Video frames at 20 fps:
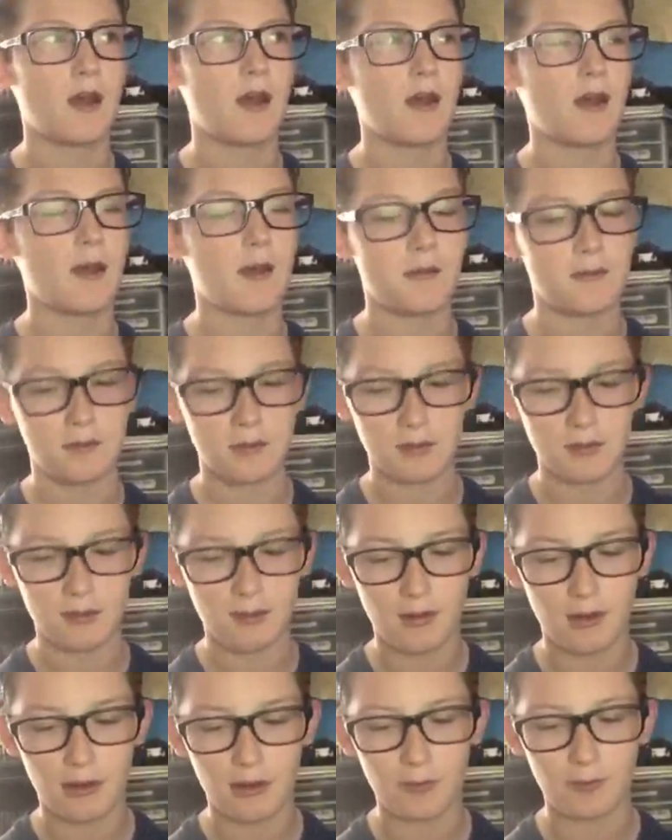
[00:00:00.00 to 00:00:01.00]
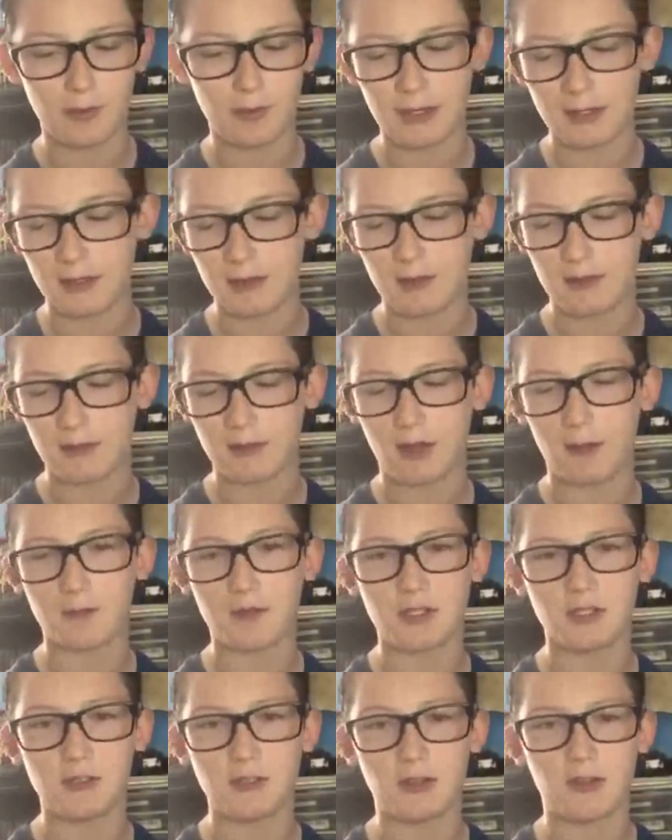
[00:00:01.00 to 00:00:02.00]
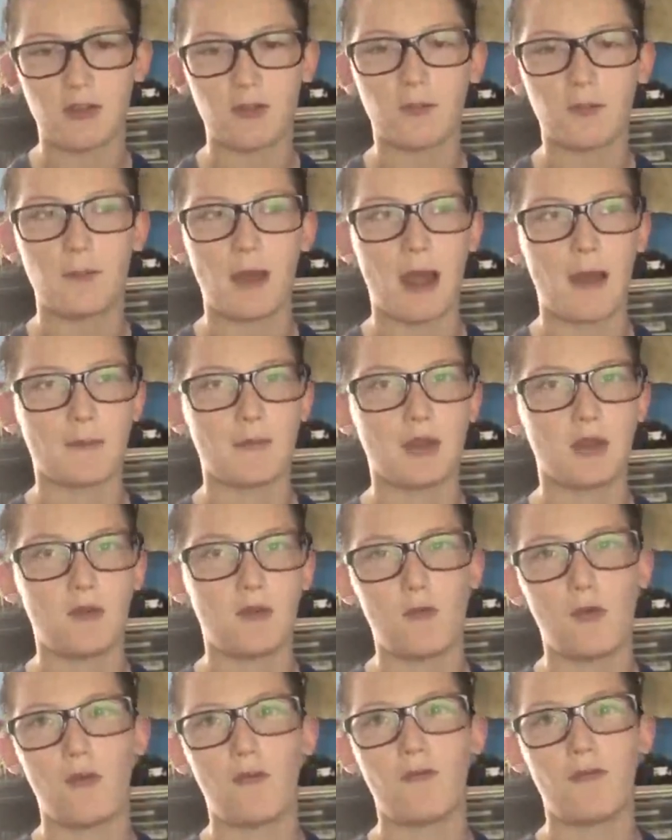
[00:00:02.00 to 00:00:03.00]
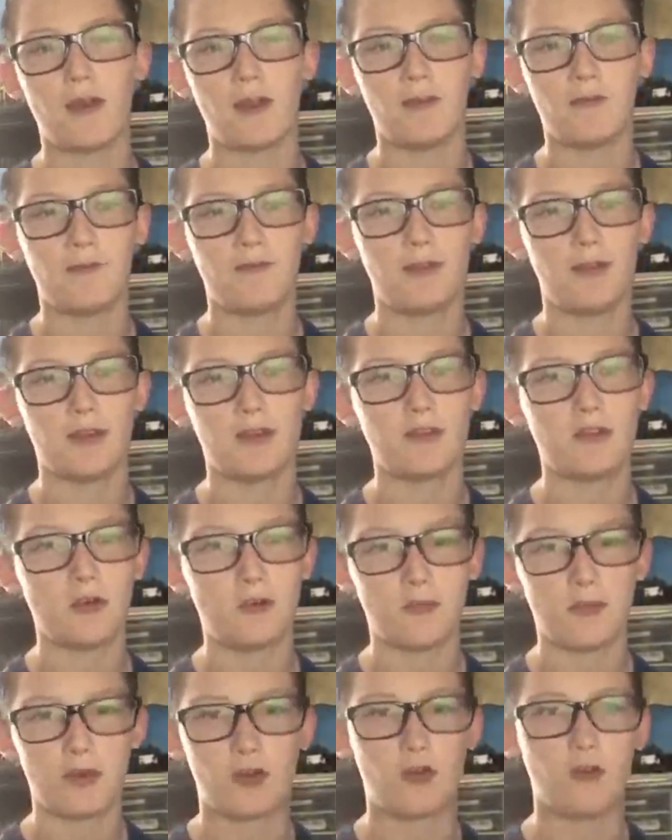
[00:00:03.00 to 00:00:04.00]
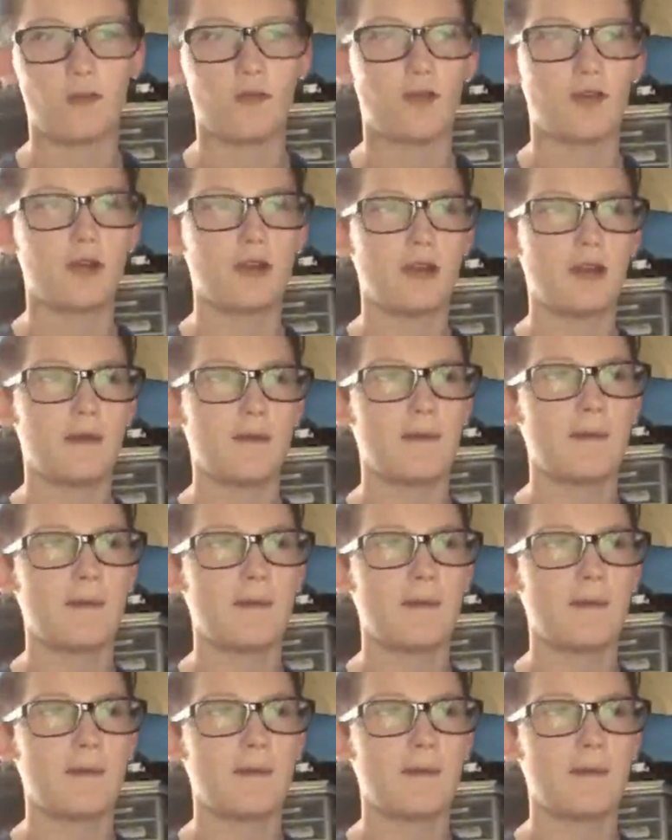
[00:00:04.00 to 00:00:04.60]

I'll bet Yamcha just spammed the Wolfang Fist over and over again,